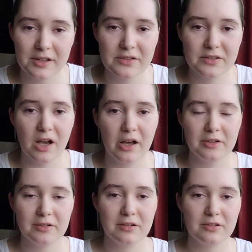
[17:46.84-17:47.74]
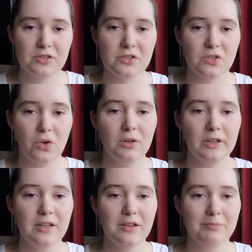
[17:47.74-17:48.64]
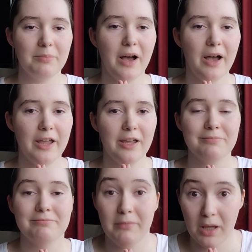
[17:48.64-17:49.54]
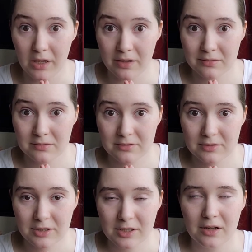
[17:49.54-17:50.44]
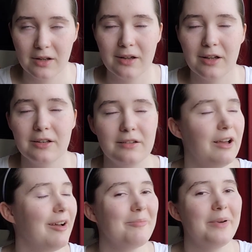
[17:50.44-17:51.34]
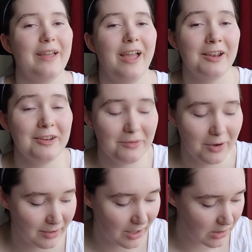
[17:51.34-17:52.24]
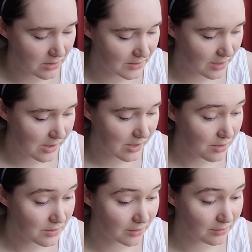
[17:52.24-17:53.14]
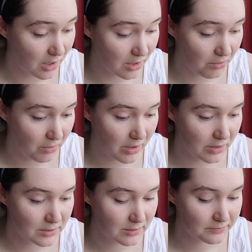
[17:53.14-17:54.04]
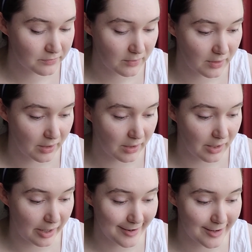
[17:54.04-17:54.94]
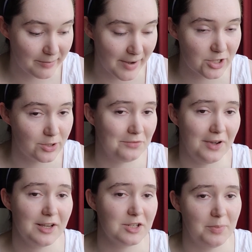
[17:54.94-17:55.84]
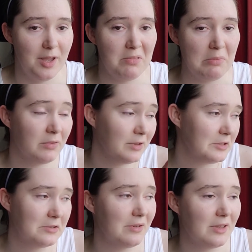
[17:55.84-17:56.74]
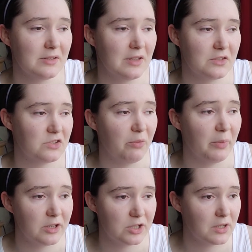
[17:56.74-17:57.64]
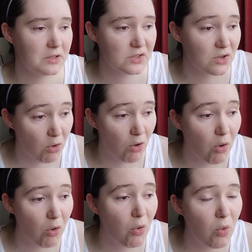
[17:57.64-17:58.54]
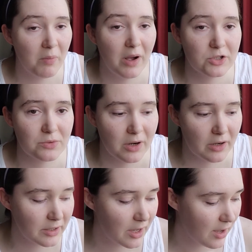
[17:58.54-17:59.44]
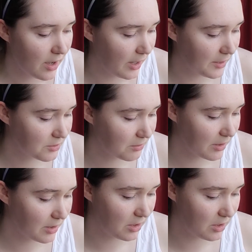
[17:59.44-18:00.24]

is done solely by me, not by anyone else. And it is a lot of work. And I can imagine if I had to pay people to do this, it's so much work. I had to work